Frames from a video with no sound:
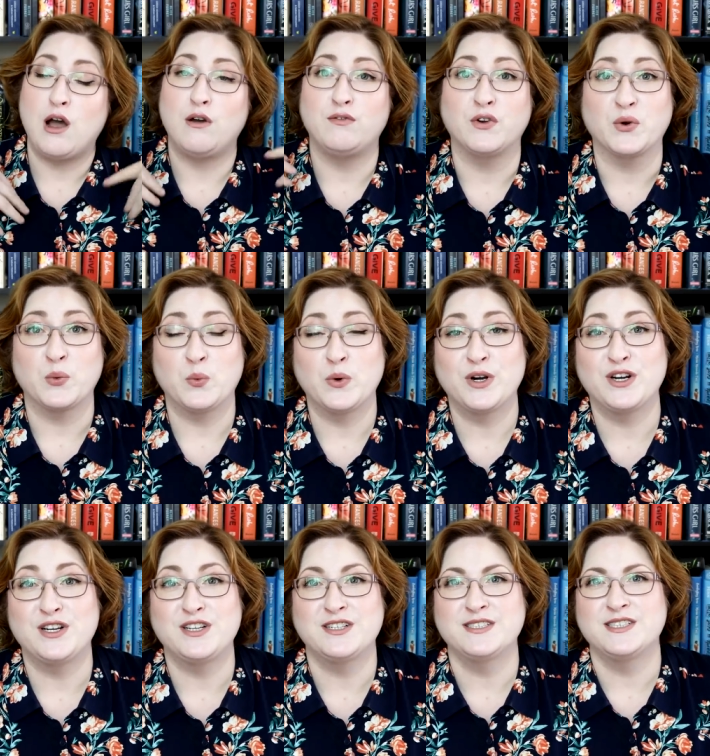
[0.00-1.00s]
of your
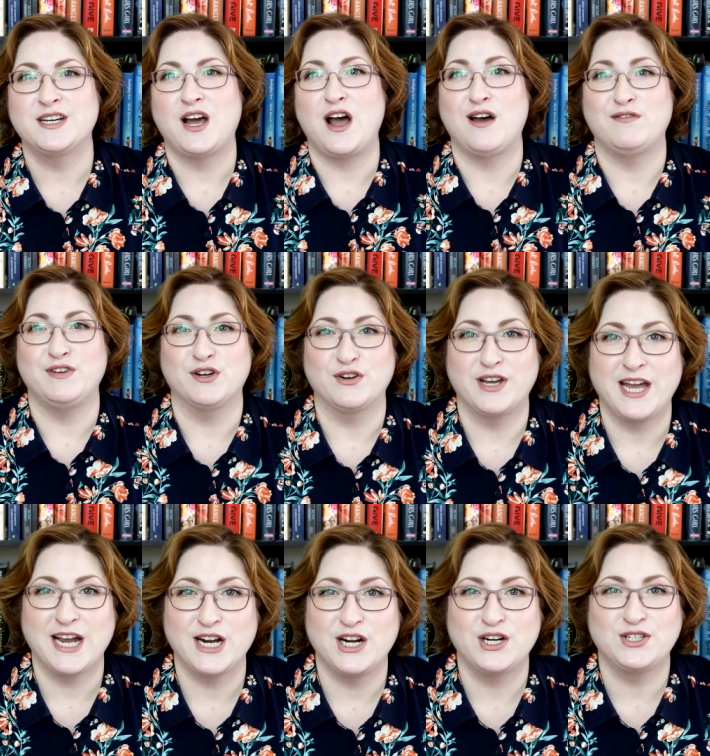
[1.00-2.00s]
world, of your
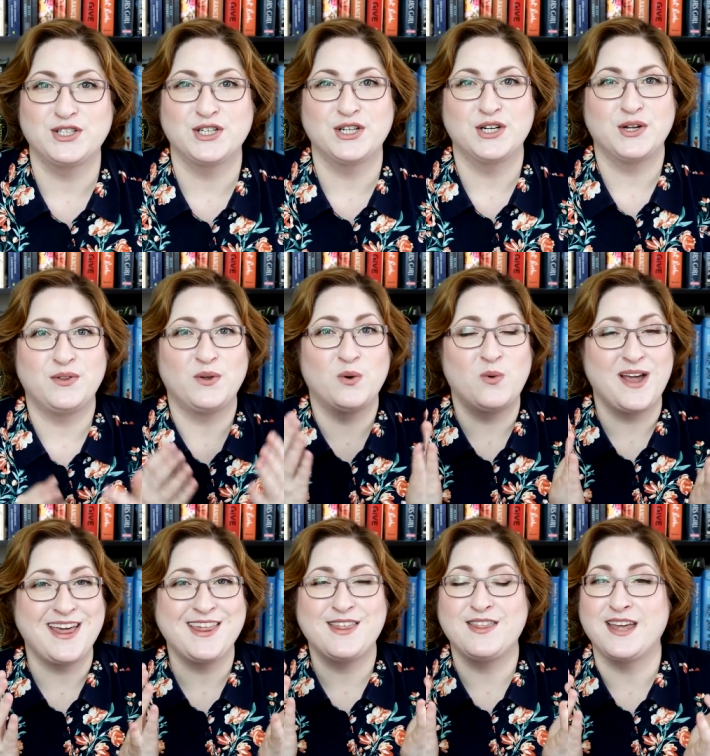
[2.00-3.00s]
character, the
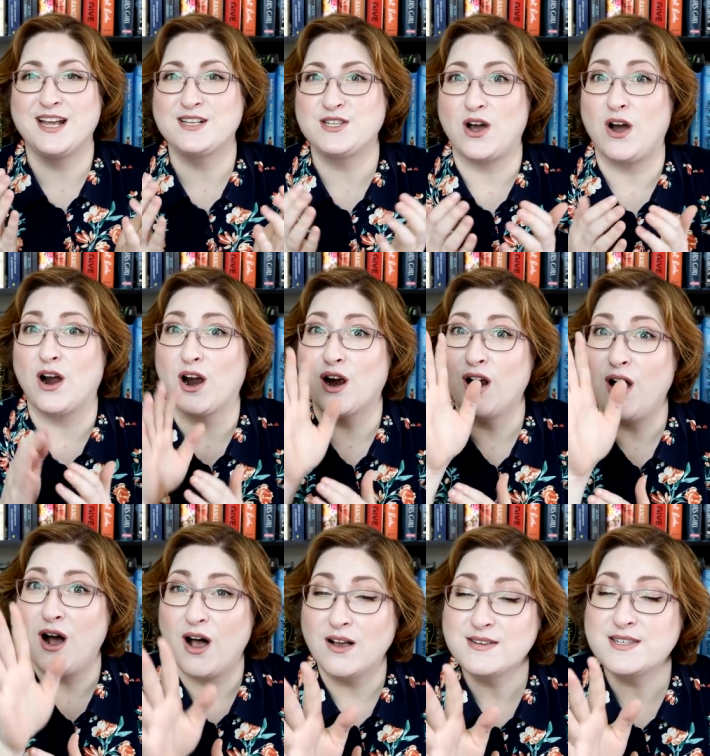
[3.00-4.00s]
way things are,
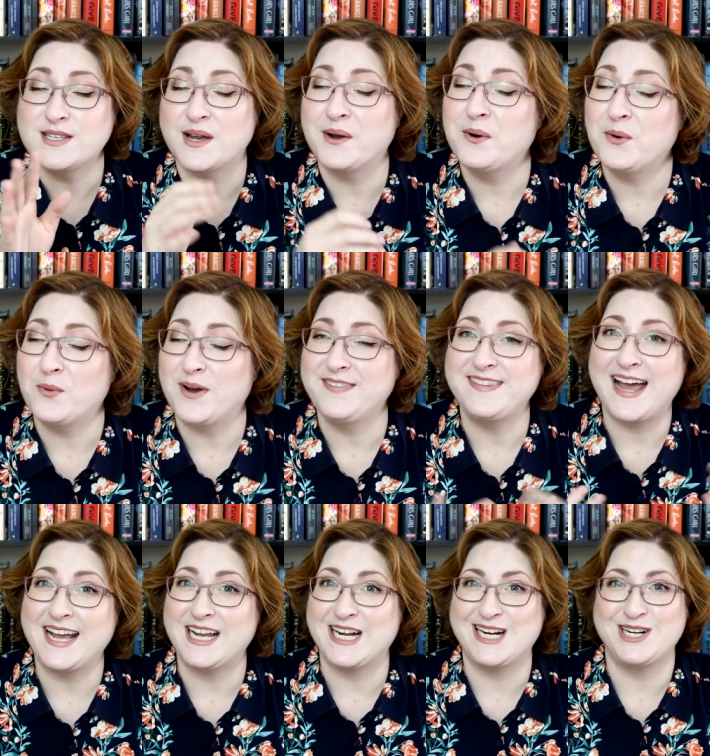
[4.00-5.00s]
also what
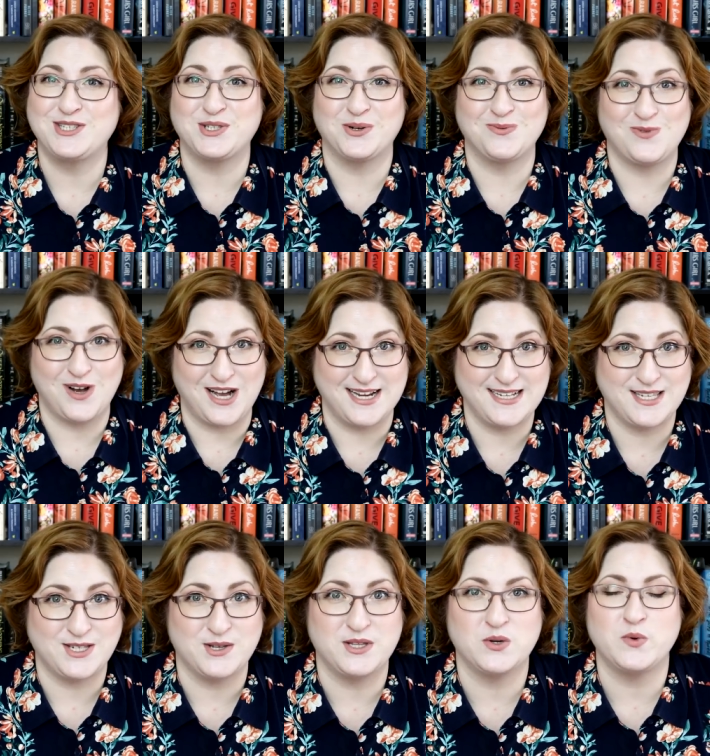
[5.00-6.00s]
that character wants,
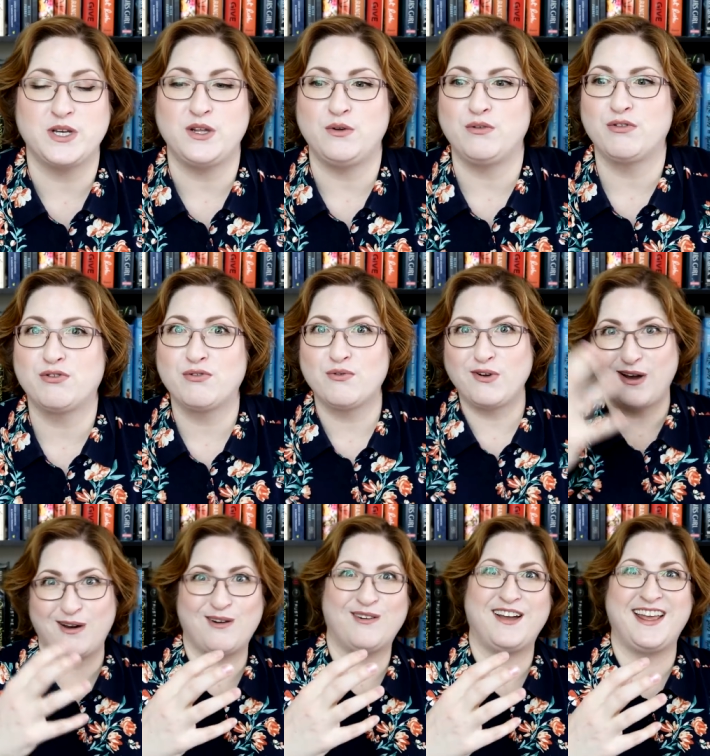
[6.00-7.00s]
so that when you
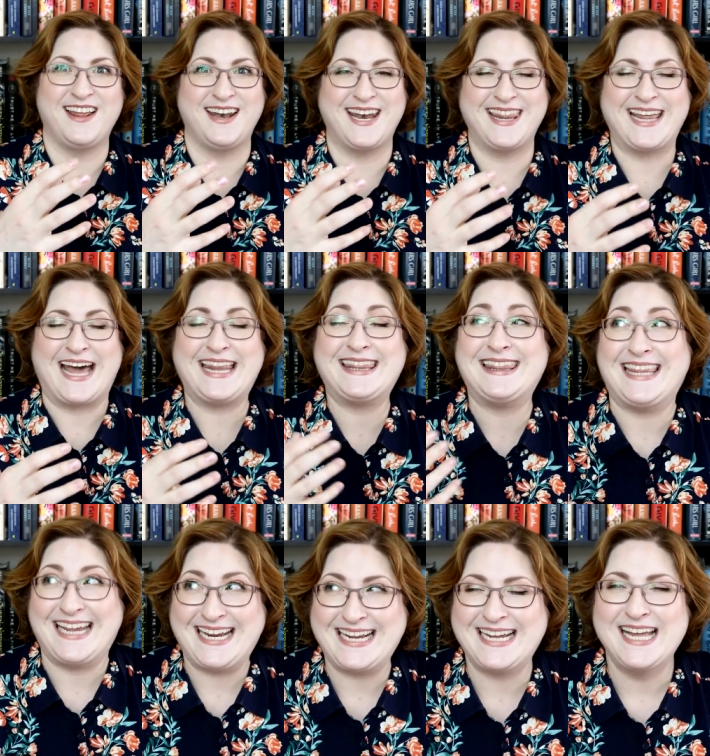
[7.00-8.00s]
throw in that
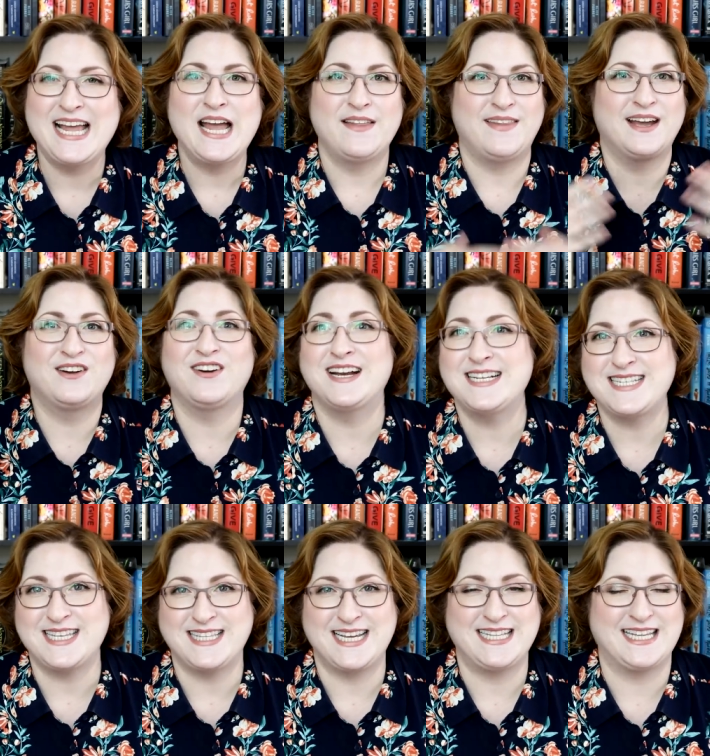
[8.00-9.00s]
thing, that
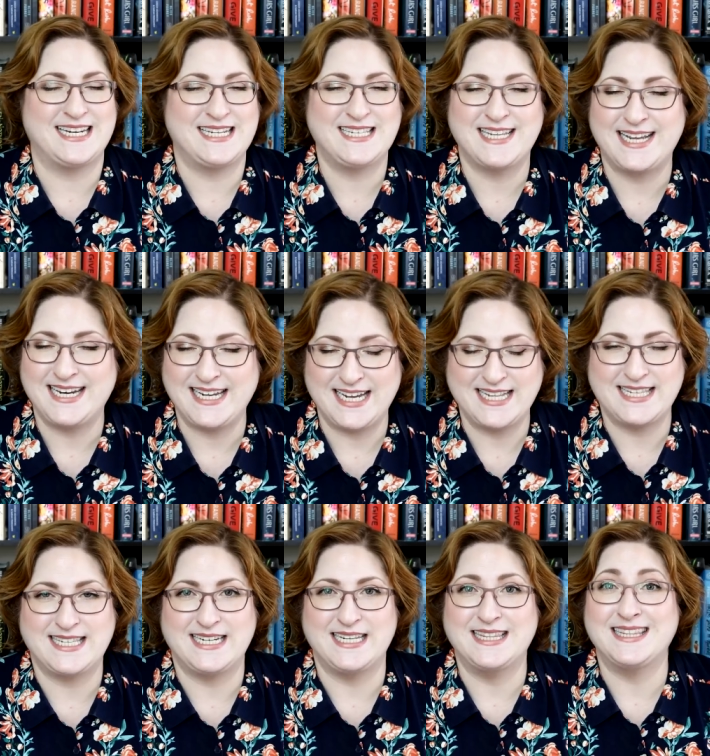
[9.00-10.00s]
crazy thing, that inciting
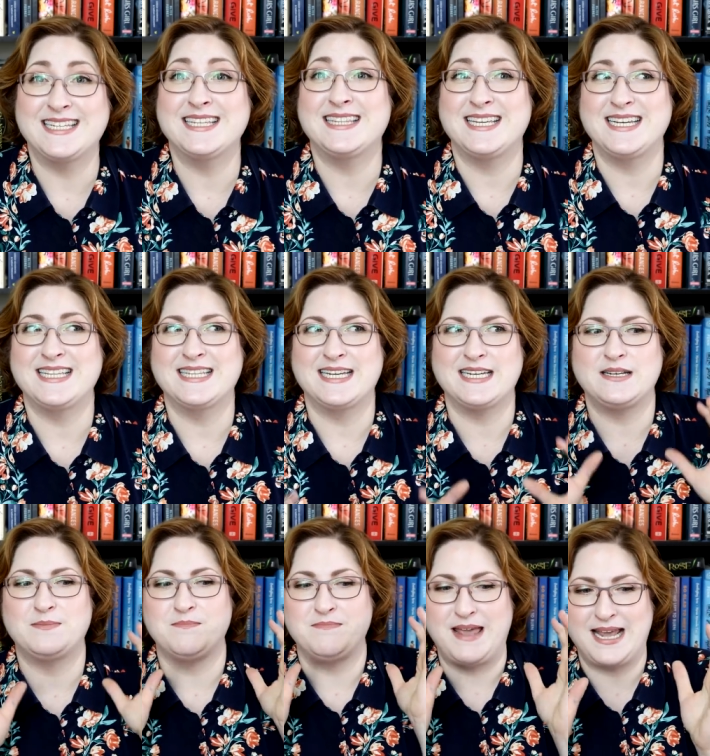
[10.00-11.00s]
incident, the thing
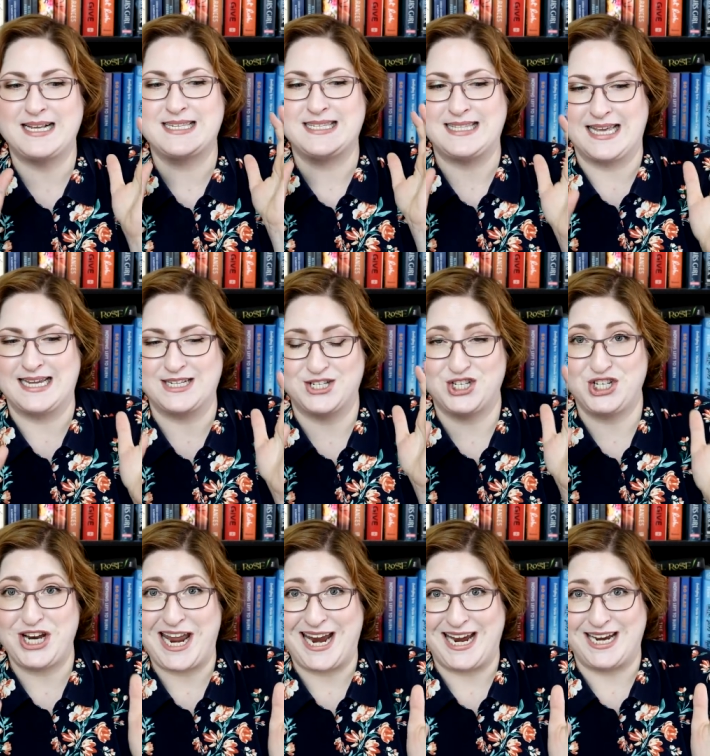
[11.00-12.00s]
that makes things
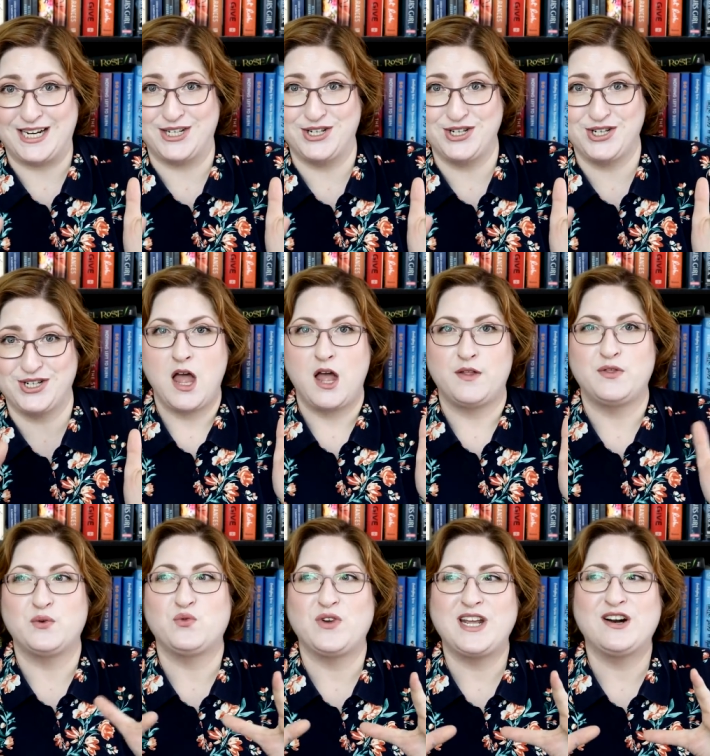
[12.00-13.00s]
change,
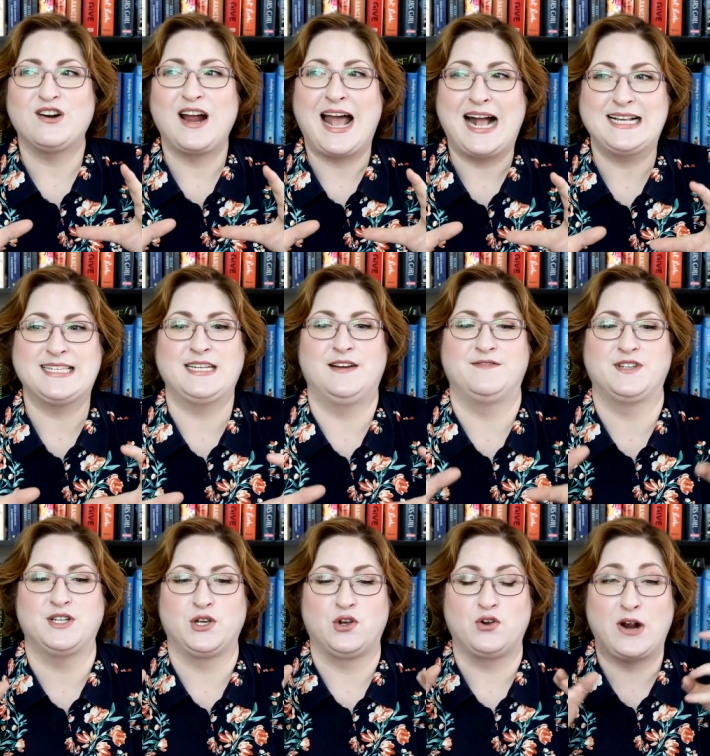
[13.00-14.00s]
the reader has enough
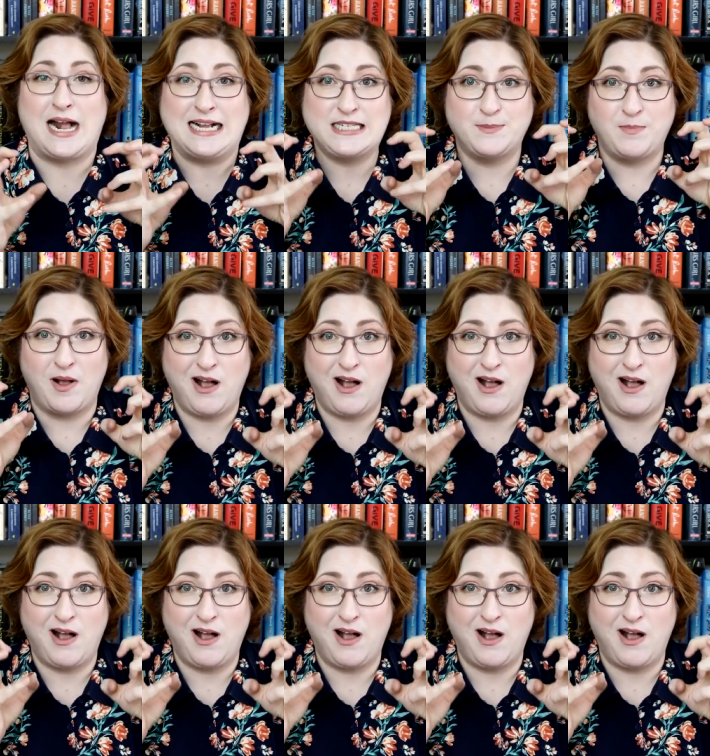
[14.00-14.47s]
to grasp